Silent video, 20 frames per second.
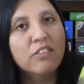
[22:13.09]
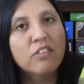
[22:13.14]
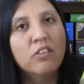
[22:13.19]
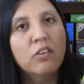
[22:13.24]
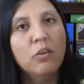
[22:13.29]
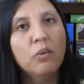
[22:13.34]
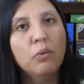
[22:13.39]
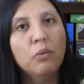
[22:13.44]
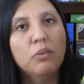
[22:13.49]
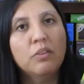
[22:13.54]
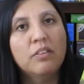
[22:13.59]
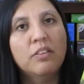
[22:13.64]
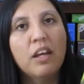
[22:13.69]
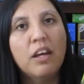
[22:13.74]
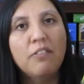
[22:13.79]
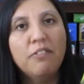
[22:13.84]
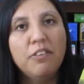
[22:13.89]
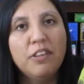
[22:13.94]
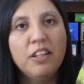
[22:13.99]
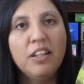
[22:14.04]
So
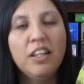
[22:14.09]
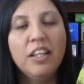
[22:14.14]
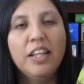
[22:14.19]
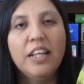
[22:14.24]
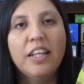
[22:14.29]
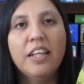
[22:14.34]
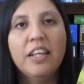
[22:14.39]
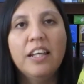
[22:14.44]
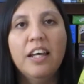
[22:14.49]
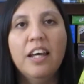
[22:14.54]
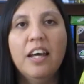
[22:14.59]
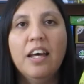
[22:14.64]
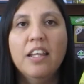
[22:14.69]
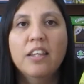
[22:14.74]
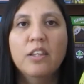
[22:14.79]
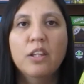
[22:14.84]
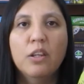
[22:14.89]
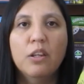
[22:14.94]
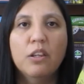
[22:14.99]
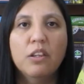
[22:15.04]
definitely
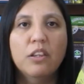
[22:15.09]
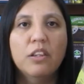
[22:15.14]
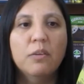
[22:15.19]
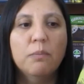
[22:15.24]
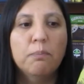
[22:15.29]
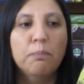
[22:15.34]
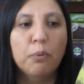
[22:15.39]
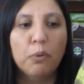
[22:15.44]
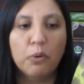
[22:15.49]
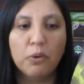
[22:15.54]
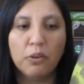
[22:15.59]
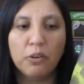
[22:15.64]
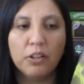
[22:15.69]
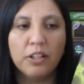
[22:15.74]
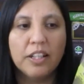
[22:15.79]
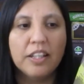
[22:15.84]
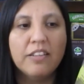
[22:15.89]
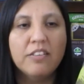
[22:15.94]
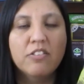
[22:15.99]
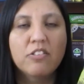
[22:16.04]
the
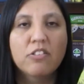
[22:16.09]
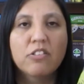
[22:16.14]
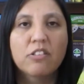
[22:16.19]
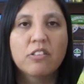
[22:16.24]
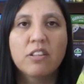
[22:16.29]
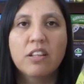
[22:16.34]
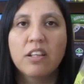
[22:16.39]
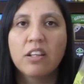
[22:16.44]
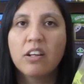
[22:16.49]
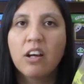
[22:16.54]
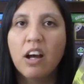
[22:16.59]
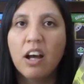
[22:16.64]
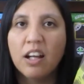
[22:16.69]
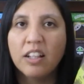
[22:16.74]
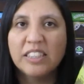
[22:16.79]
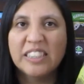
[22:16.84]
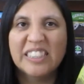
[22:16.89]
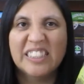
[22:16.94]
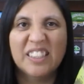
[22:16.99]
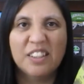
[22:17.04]
board is just in
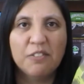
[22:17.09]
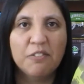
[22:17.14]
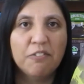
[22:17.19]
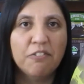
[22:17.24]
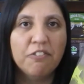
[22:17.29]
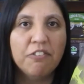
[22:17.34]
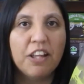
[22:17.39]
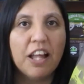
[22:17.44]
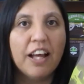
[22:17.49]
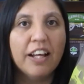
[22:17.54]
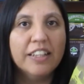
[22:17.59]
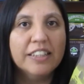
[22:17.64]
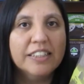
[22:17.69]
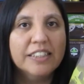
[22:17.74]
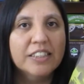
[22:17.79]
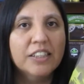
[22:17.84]
constant flux.